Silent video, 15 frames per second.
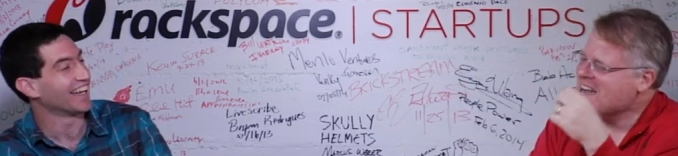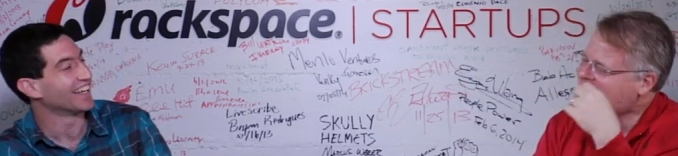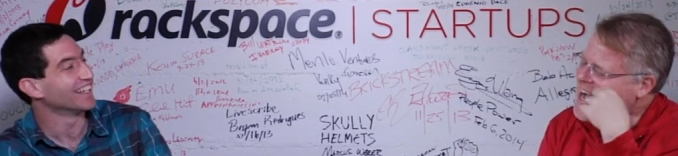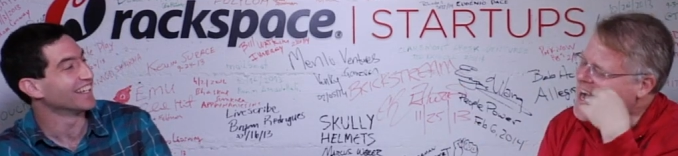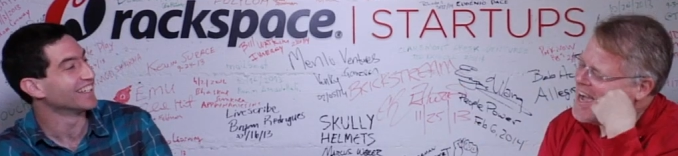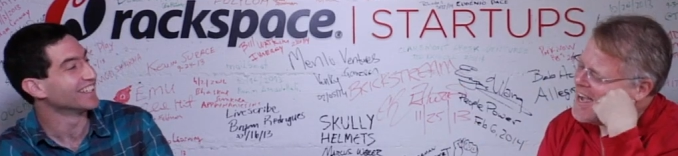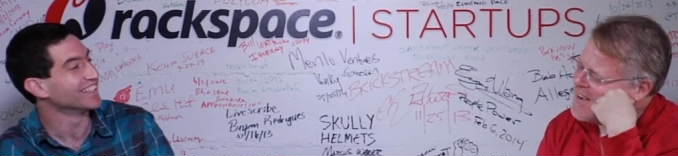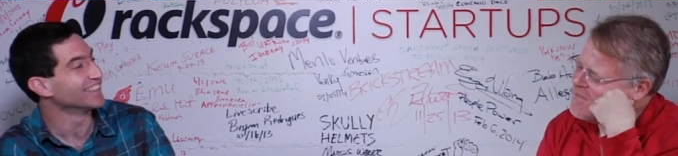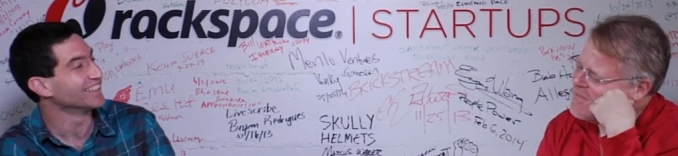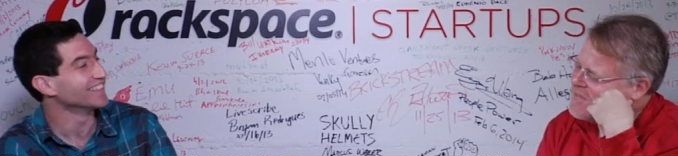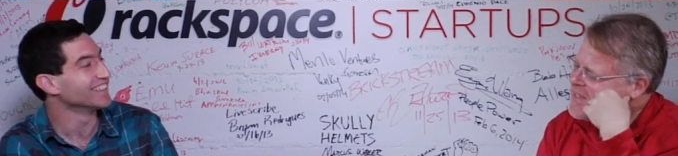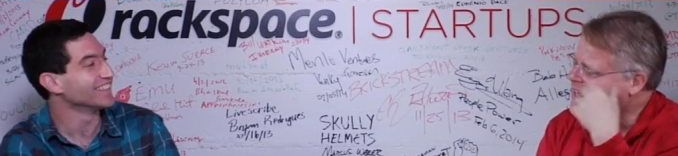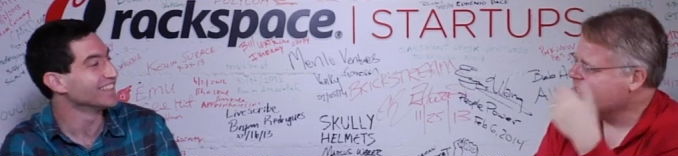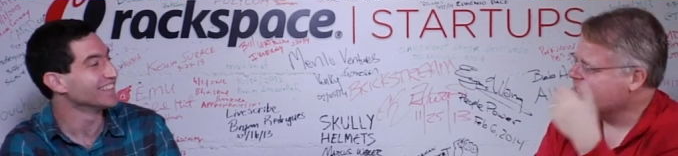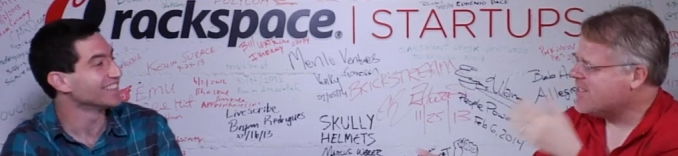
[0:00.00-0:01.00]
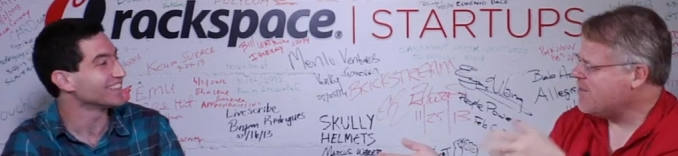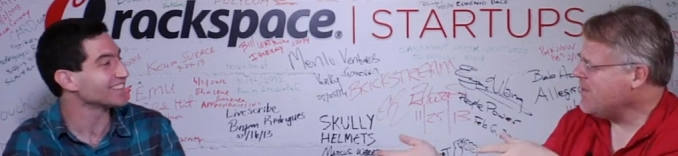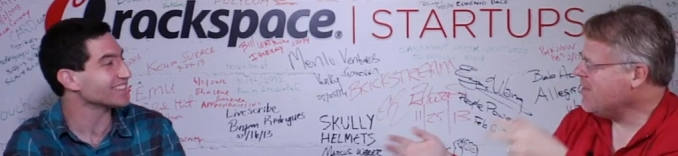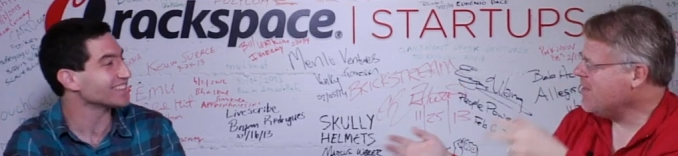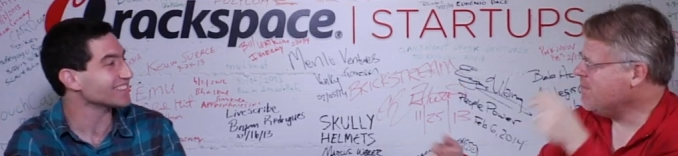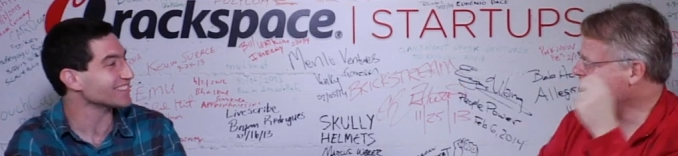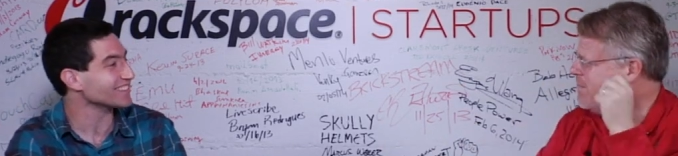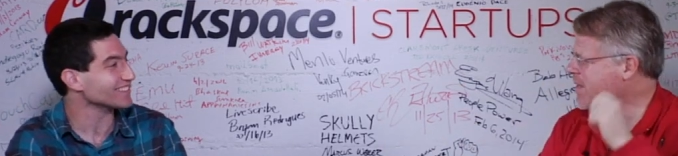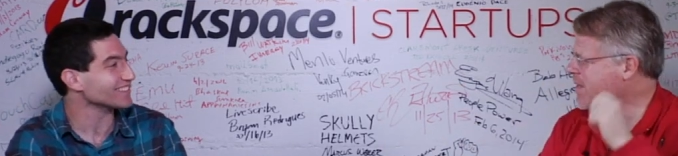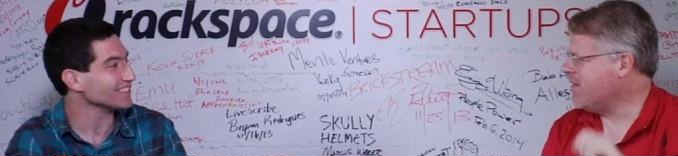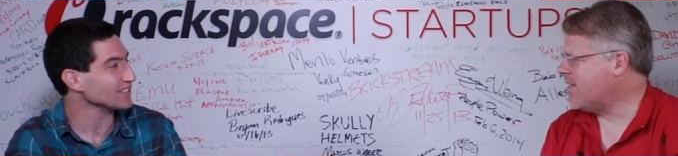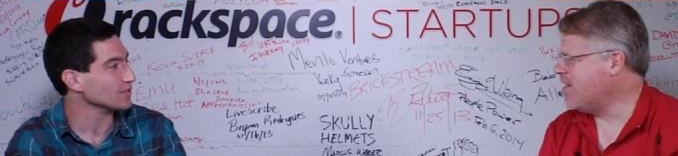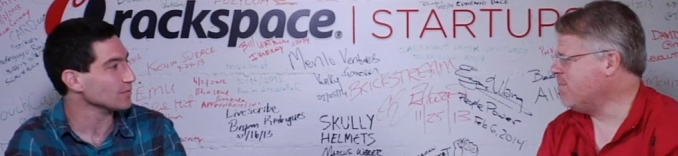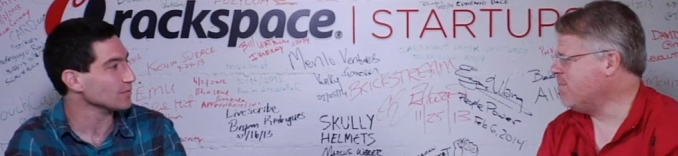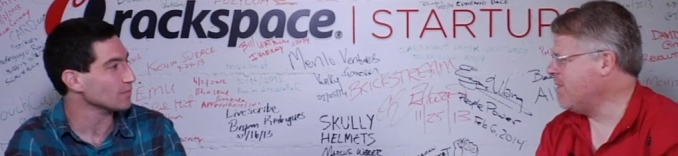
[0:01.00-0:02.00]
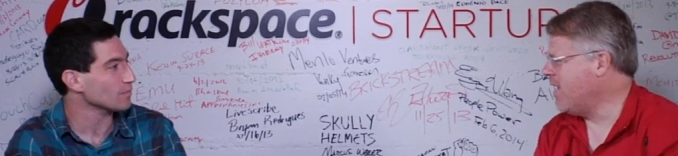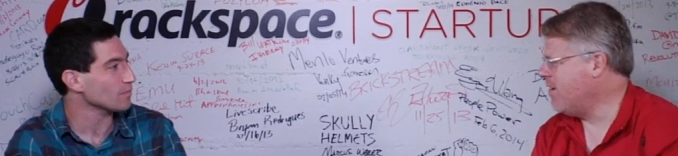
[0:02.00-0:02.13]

Speaker 1: um, Tell me a little bit about the company.